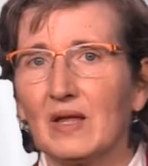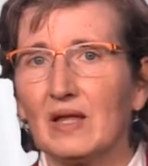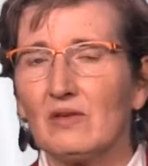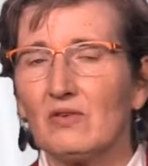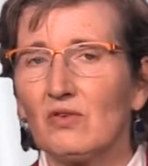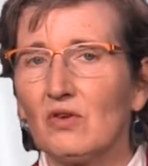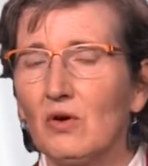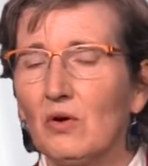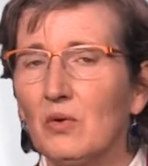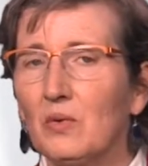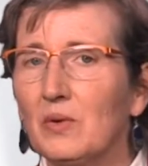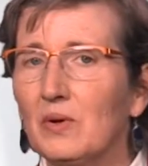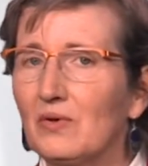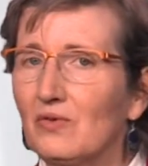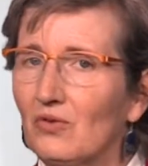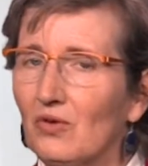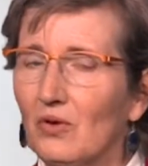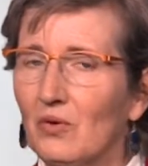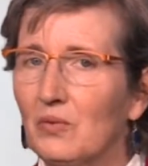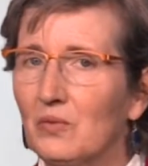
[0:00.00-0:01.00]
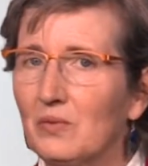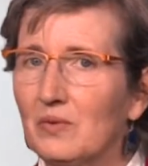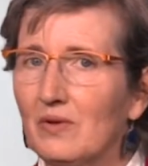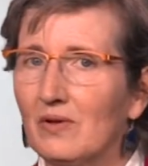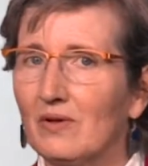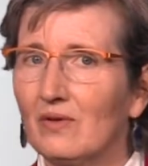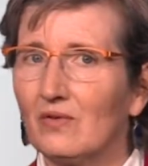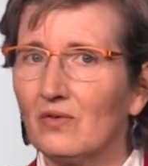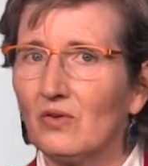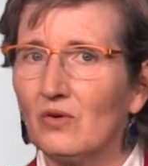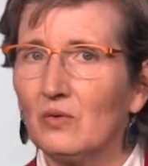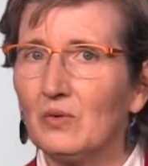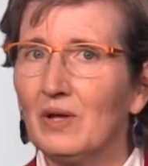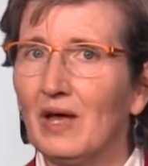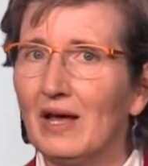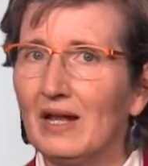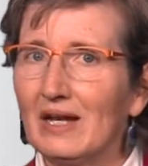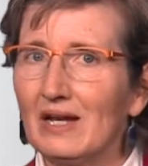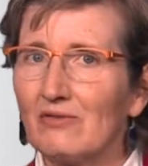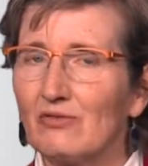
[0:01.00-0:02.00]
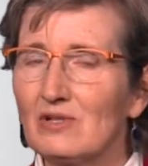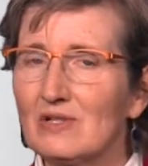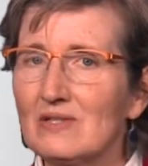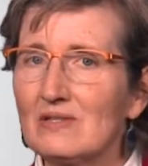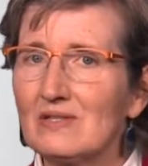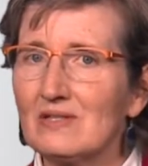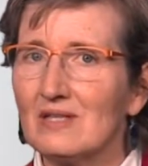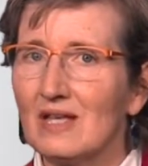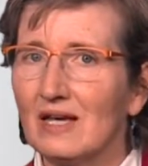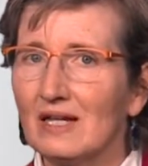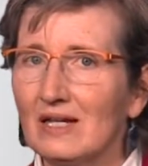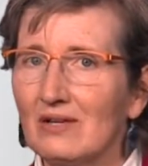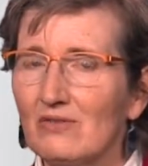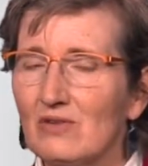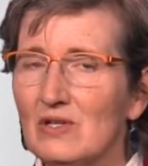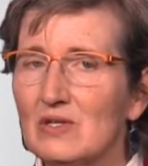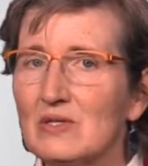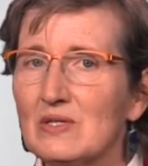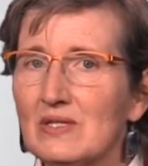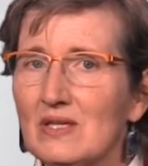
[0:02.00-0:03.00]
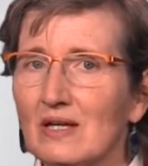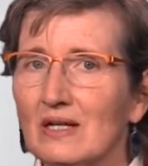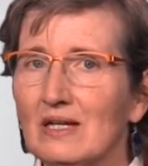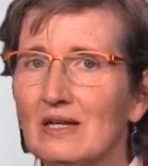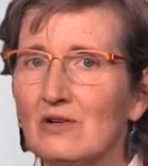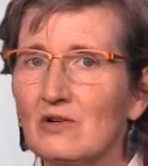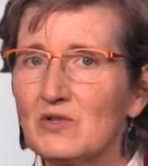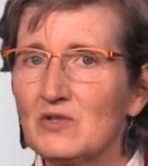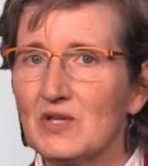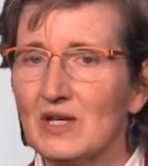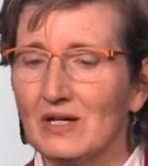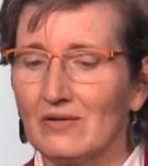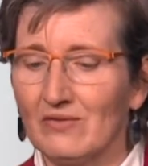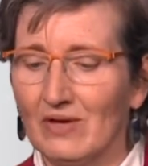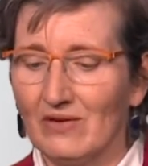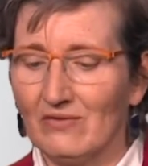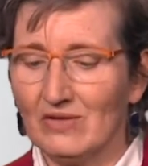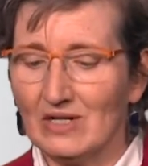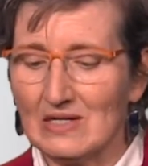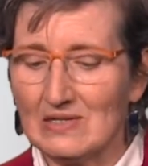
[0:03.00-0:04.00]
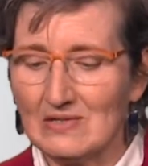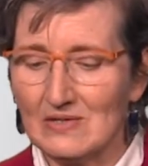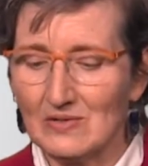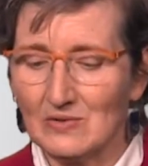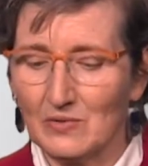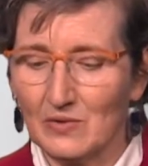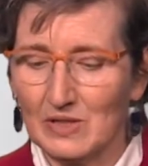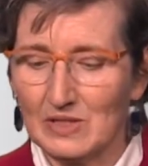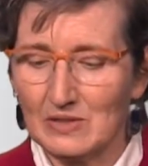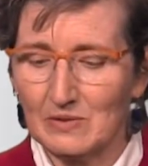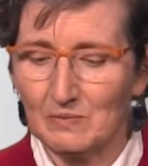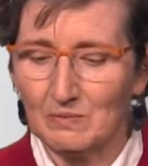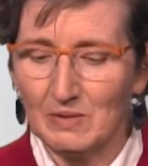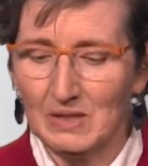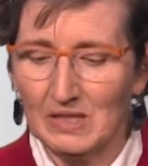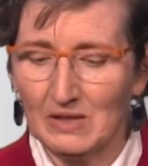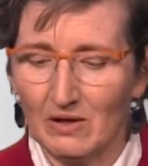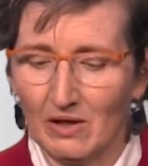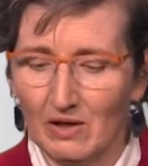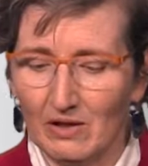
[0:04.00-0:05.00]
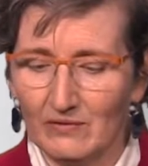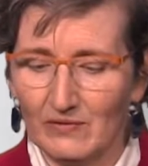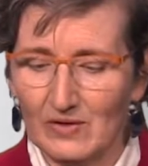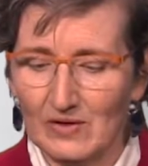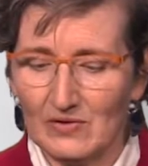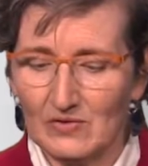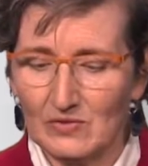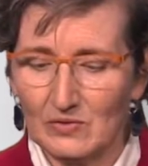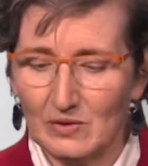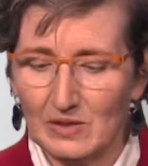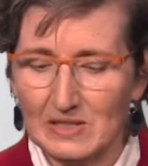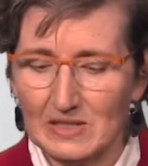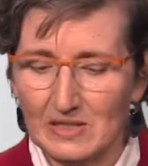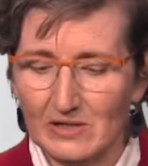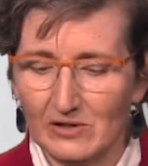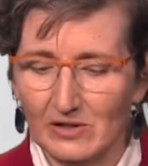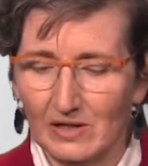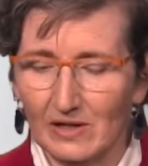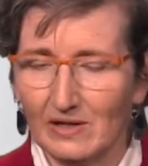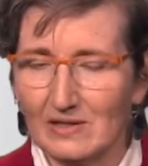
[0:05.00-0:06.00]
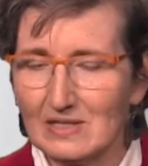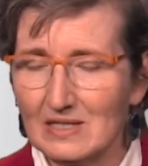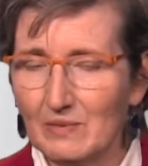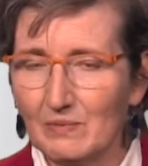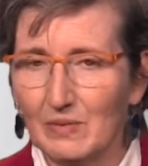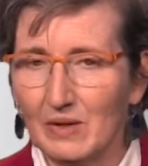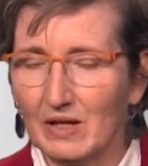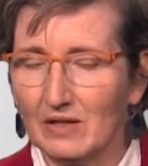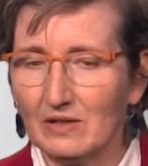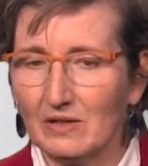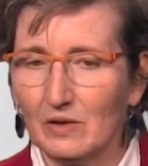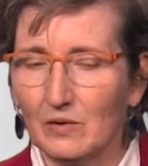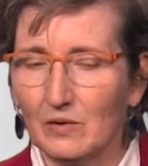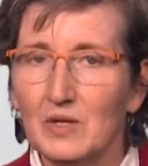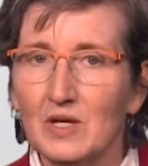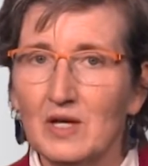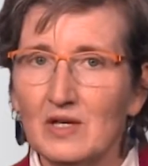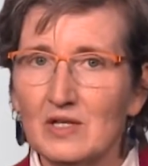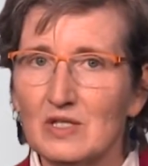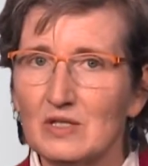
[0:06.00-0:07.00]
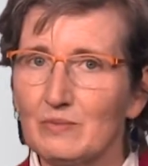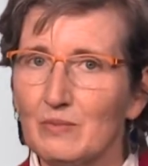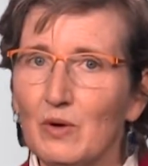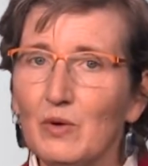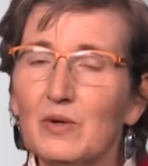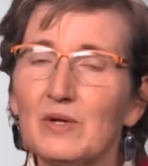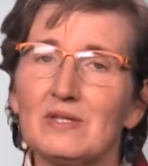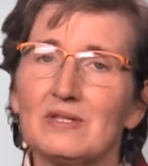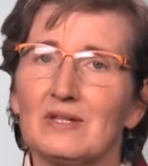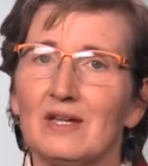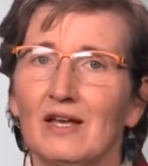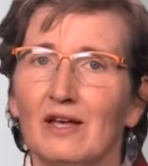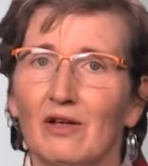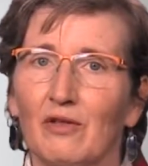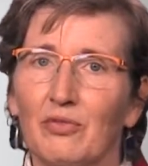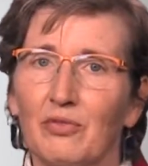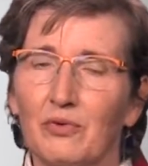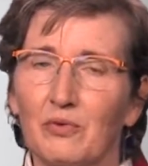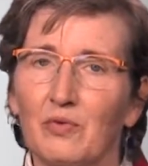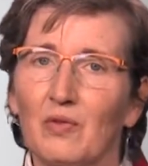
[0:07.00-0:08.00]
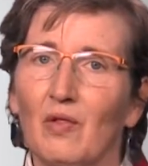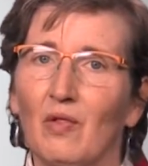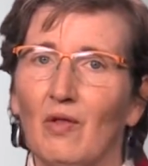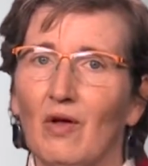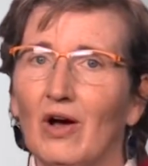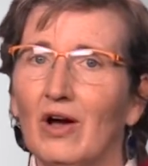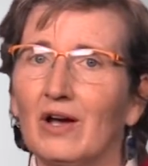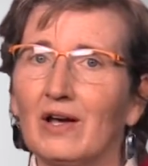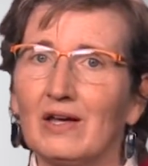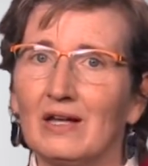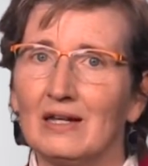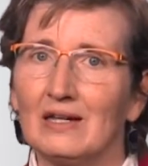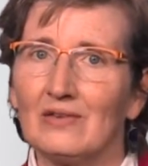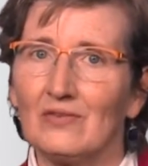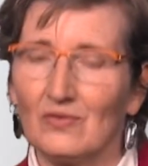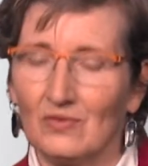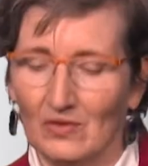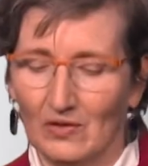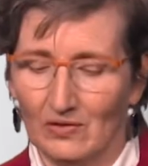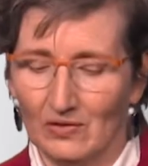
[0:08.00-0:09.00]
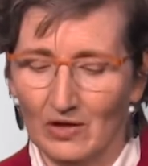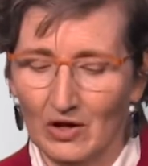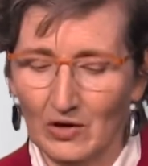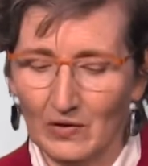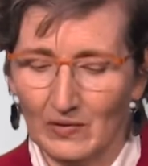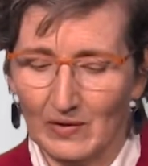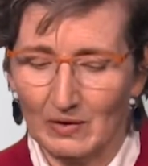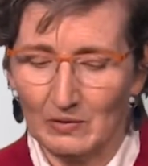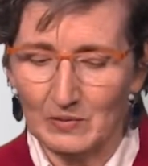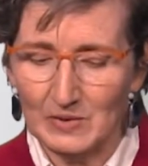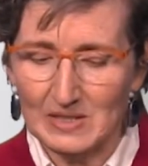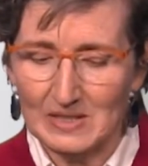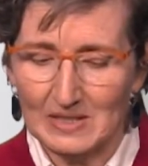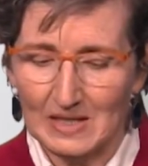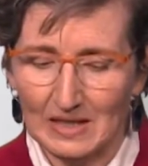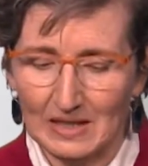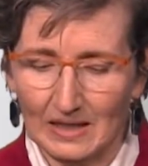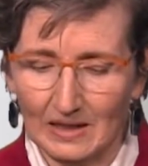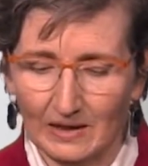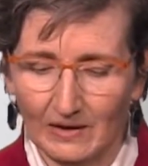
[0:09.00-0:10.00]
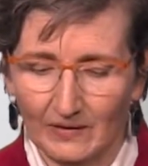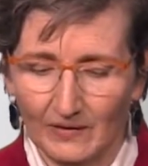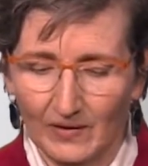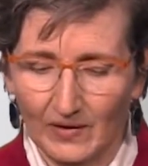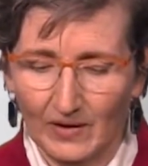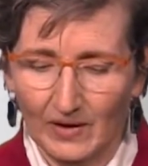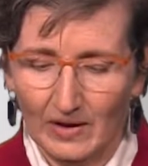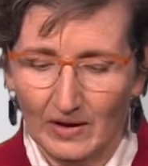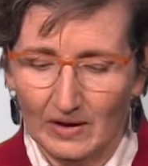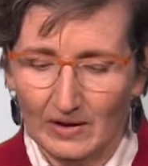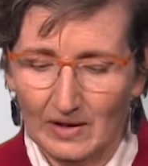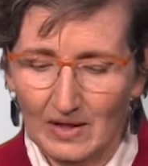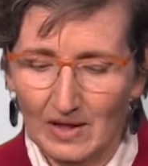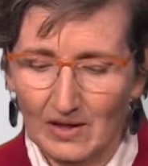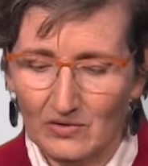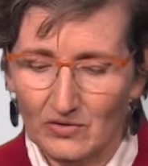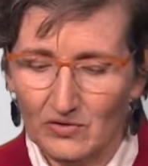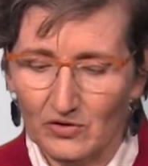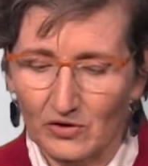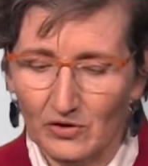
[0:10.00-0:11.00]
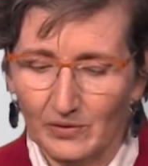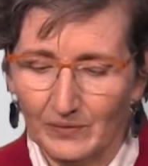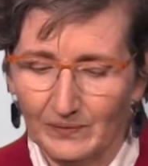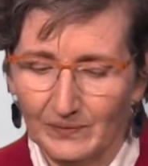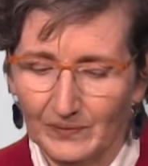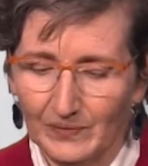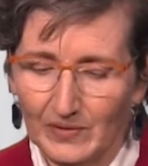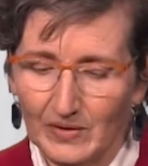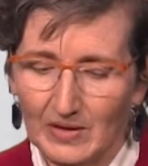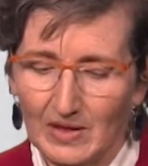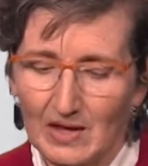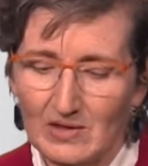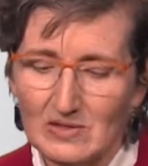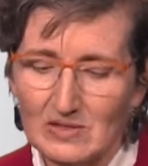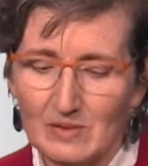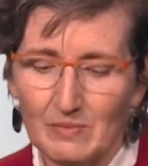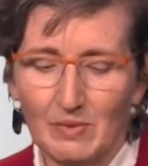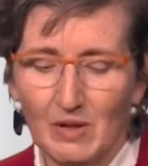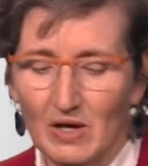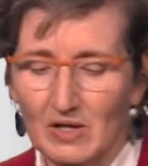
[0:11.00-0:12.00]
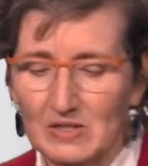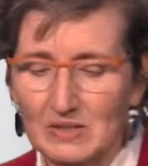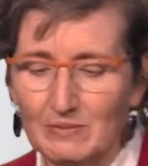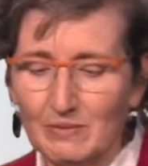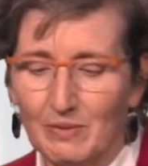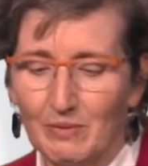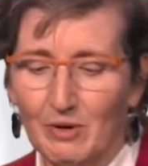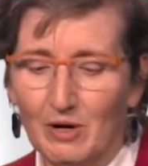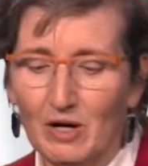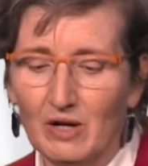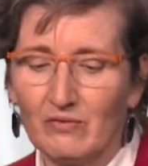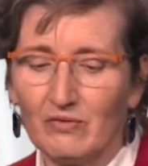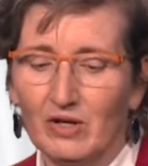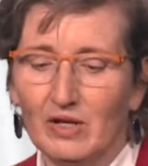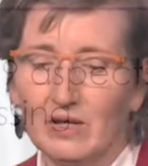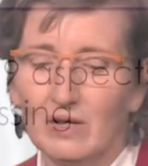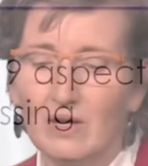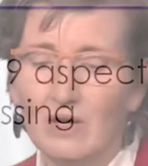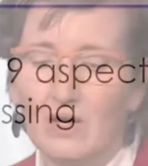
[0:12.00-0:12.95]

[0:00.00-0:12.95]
So not every study or set of evidence is going to meet all of these criteria, except that smoke is inhaled through the lung, and it's the lung that was getting cancer. That's the plausible part of it.